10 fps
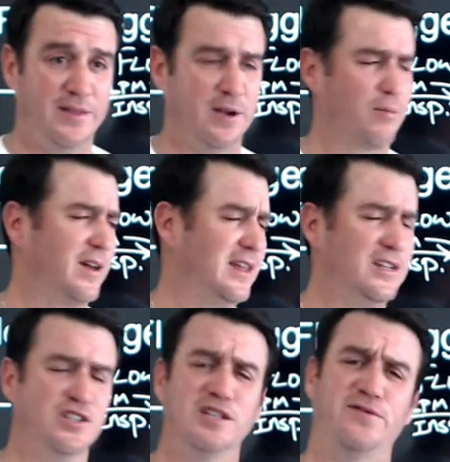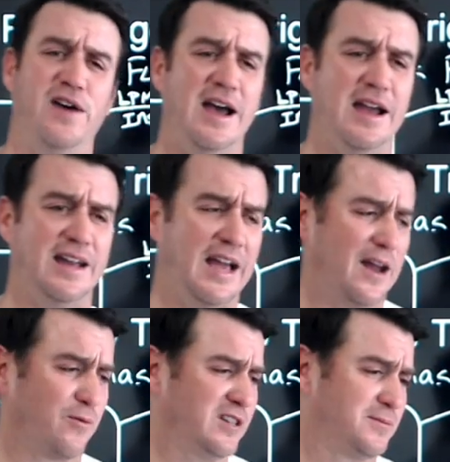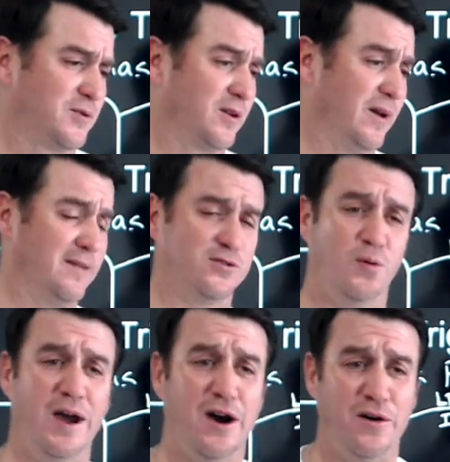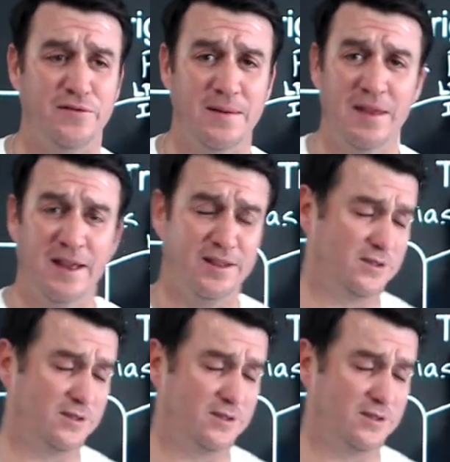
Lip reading: they're breathing just fine, they got a respiratory rate of 12,